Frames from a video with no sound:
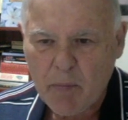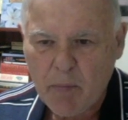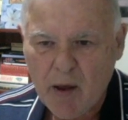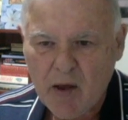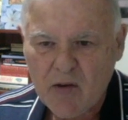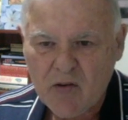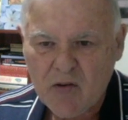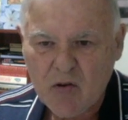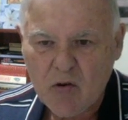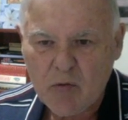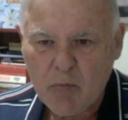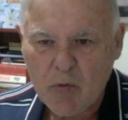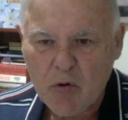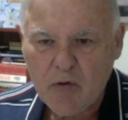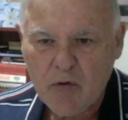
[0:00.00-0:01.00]
It's a good
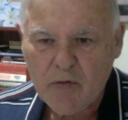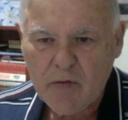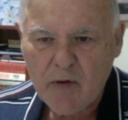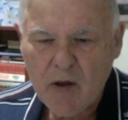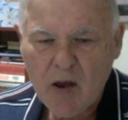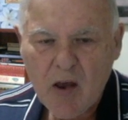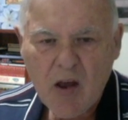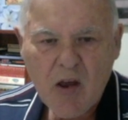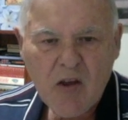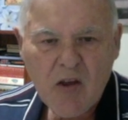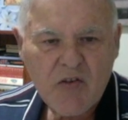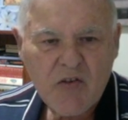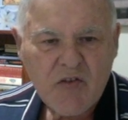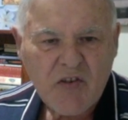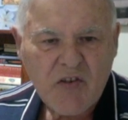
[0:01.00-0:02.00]
move.
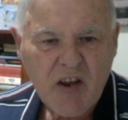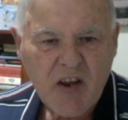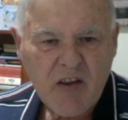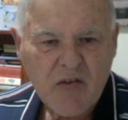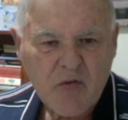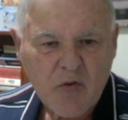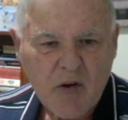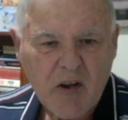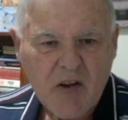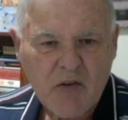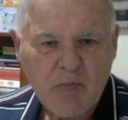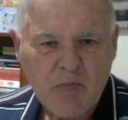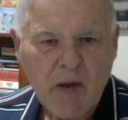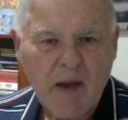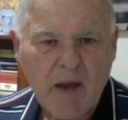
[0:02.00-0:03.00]
c3 is
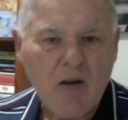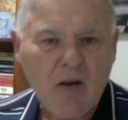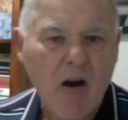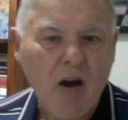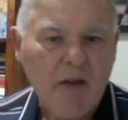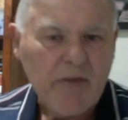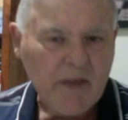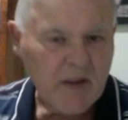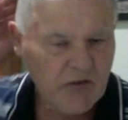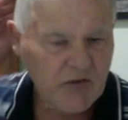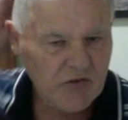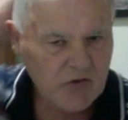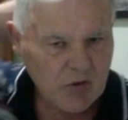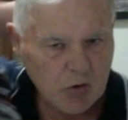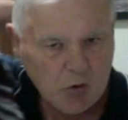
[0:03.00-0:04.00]
played. I think this is
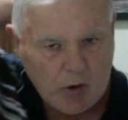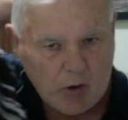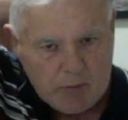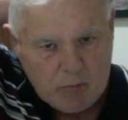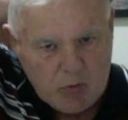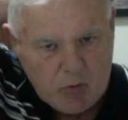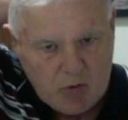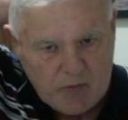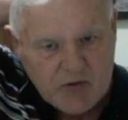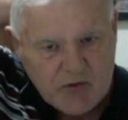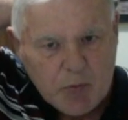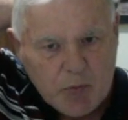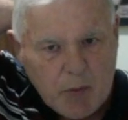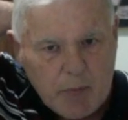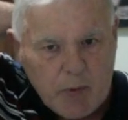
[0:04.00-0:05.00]
a great move. It's
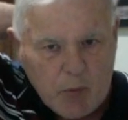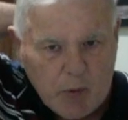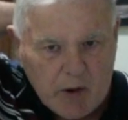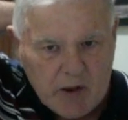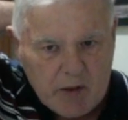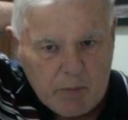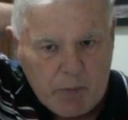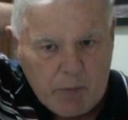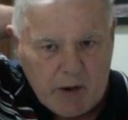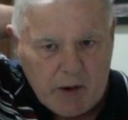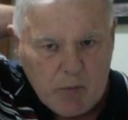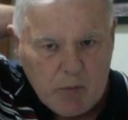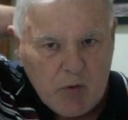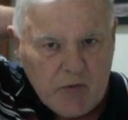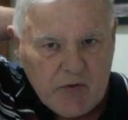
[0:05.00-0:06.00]
probably one of the better
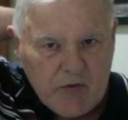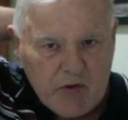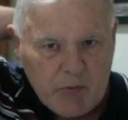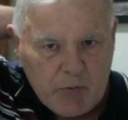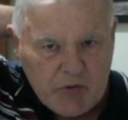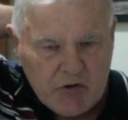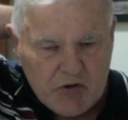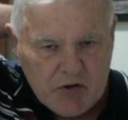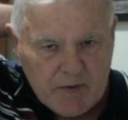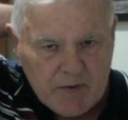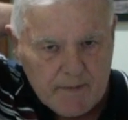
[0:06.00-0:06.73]
moves in the position.